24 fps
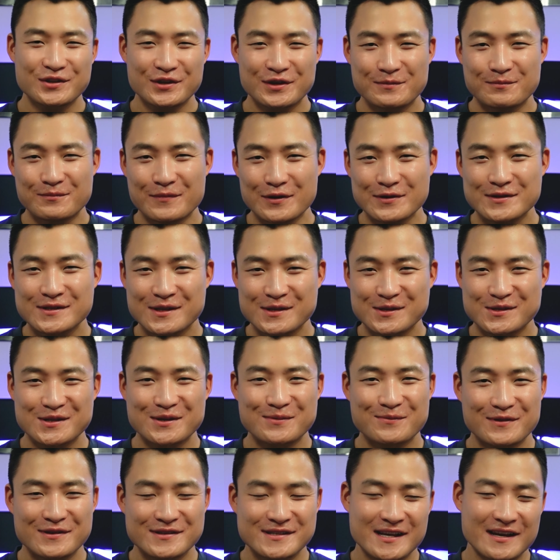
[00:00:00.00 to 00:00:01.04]
most
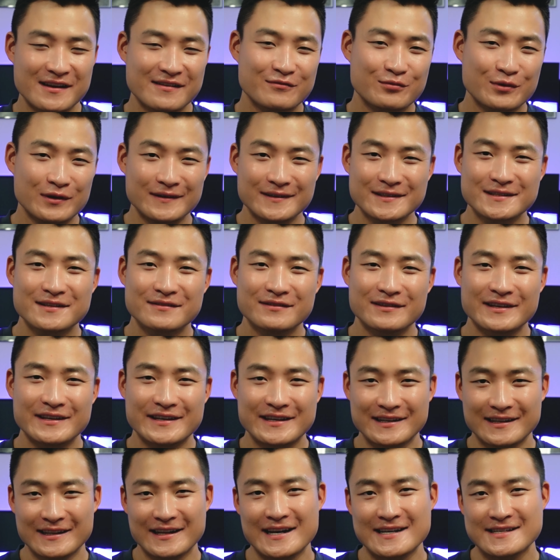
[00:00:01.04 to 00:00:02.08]
consumers have relatively
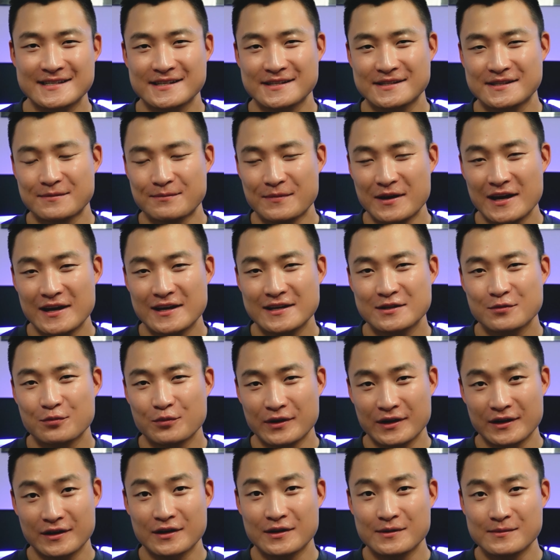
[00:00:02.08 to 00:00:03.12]
inelastic demand when
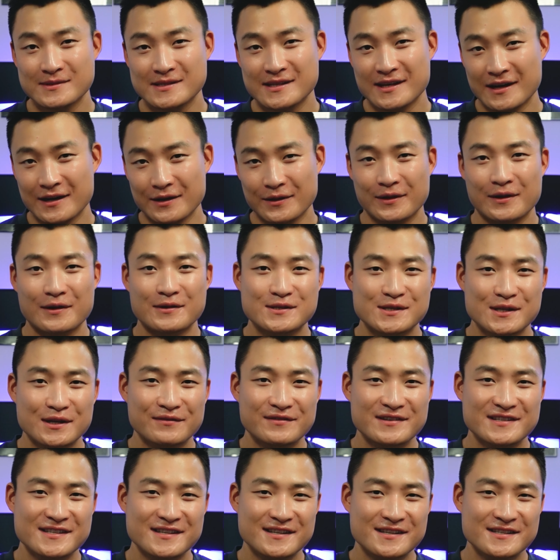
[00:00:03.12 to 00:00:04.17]
it comes to healthcare
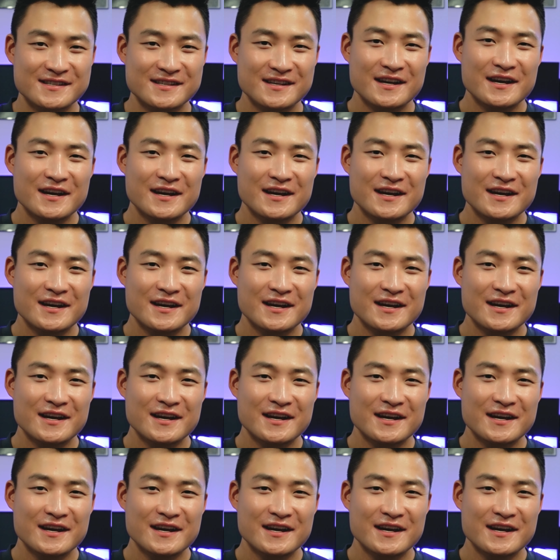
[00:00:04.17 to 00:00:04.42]
services.